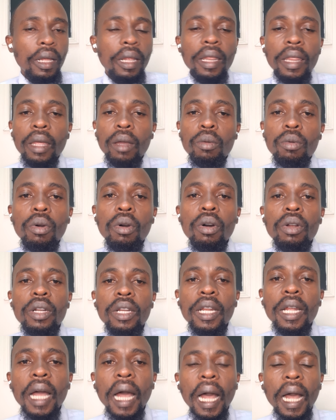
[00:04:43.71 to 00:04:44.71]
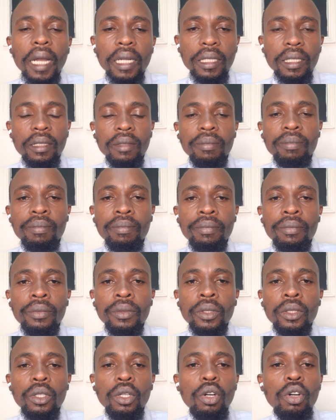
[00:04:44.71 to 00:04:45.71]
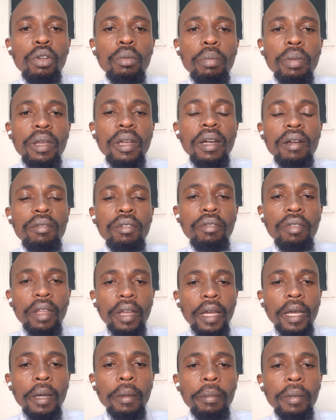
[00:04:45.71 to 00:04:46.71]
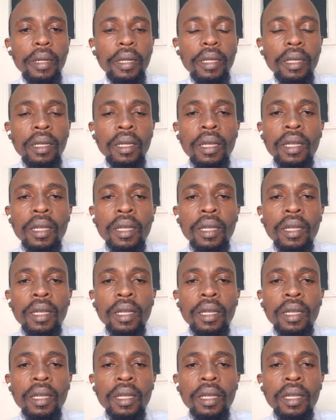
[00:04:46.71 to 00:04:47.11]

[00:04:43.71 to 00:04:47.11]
They will only act on behalf of the company.